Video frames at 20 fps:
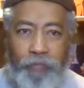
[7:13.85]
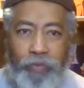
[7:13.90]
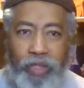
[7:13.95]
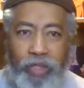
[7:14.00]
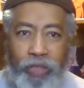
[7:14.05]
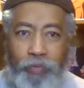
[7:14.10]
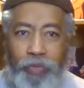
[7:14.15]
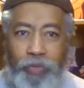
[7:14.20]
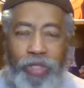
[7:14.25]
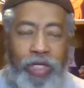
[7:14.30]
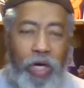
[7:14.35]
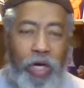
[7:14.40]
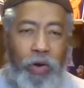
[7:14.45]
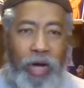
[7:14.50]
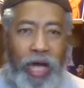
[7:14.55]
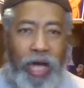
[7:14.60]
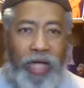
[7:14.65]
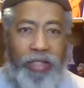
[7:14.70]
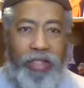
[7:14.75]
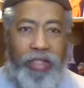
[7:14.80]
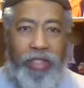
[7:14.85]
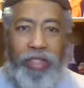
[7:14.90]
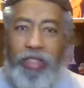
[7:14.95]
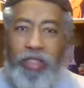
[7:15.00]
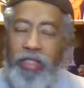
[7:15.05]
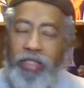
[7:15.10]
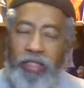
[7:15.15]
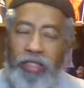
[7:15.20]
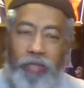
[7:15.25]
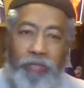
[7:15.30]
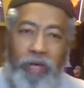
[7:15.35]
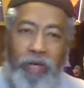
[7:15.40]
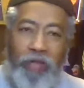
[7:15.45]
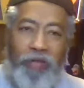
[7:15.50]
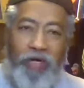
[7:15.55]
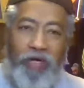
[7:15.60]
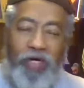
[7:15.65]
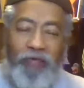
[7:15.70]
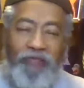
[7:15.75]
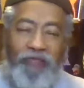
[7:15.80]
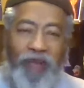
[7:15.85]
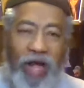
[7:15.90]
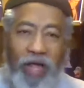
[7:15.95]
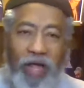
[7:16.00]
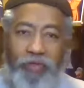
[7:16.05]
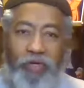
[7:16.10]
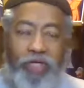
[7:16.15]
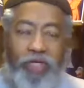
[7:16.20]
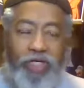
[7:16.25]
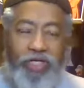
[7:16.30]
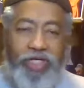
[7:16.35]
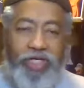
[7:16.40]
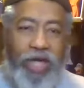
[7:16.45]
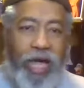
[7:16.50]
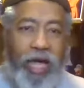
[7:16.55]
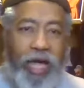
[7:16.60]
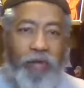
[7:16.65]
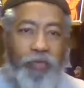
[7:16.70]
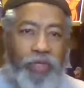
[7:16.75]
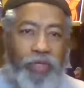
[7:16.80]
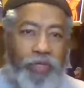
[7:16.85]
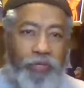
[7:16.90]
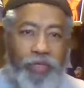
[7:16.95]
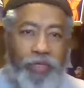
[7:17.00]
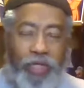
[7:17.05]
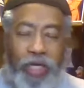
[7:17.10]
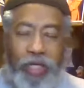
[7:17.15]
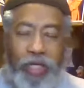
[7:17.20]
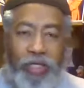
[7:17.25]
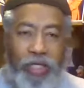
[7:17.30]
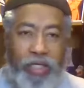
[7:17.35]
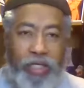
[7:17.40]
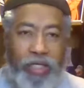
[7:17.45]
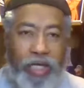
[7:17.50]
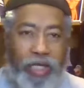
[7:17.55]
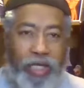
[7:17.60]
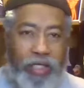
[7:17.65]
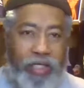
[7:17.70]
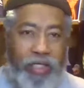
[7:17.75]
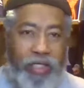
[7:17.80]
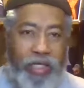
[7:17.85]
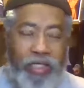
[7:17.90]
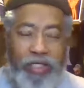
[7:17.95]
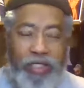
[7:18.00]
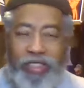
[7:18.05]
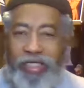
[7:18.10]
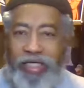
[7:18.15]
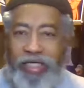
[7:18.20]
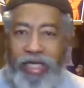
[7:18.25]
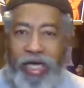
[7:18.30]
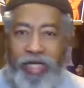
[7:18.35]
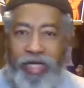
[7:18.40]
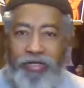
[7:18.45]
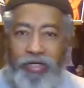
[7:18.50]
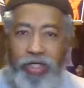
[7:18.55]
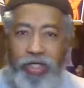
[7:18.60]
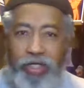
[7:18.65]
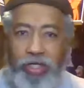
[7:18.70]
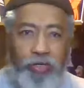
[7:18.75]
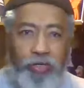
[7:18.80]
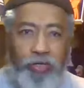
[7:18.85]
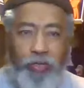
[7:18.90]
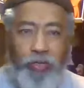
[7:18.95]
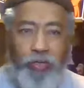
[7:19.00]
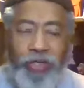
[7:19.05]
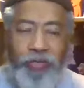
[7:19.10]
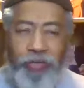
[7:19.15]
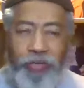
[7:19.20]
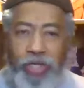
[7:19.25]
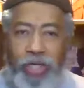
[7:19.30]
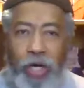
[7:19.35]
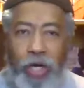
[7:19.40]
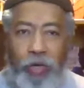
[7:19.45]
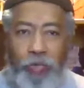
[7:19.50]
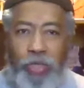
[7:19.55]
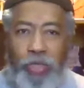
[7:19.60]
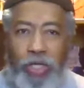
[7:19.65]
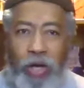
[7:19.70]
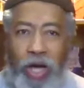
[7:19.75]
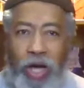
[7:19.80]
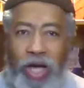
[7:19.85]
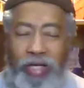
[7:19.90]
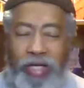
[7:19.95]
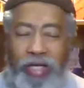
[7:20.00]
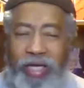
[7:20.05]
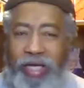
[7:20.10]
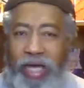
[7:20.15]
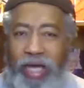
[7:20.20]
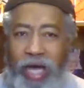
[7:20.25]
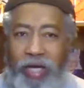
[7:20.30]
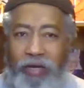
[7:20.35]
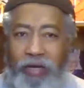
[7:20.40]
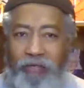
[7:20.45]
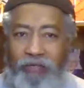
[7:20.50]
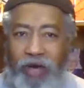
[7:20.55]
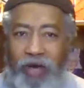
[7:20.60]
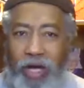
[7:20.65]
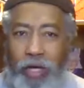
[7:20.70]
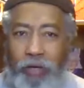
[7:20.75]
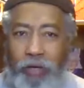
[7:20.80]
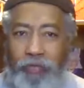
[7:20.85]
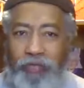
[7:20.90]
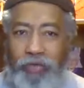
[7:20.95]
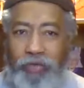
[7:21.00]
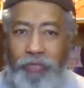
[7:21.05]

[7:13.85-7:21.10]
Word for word: We know how the mother and the father and the child and the teenager, we know how they got involved.